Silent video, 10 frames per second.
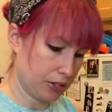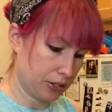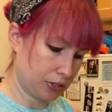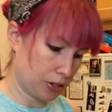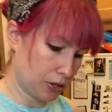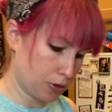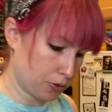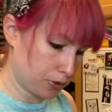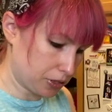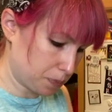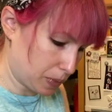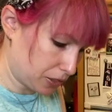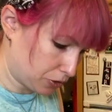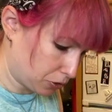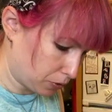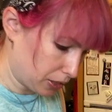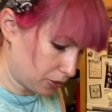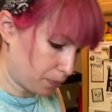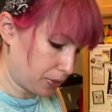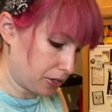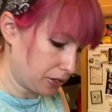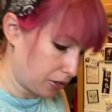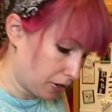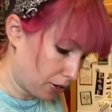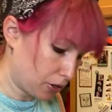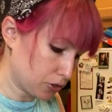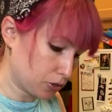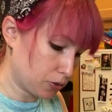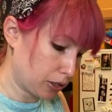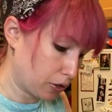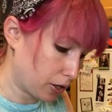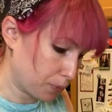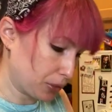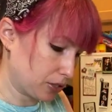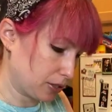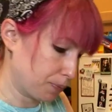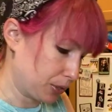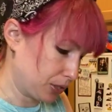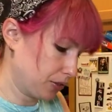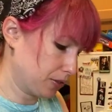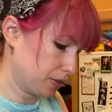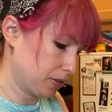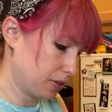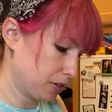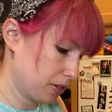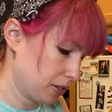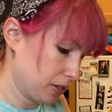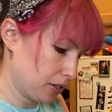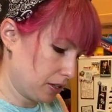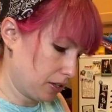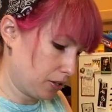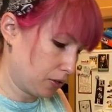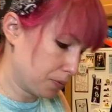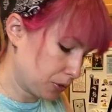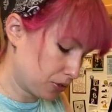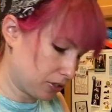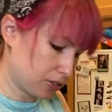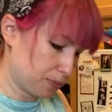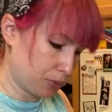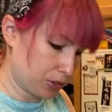So this pistou recipe, also incredibly simple. Almost as simple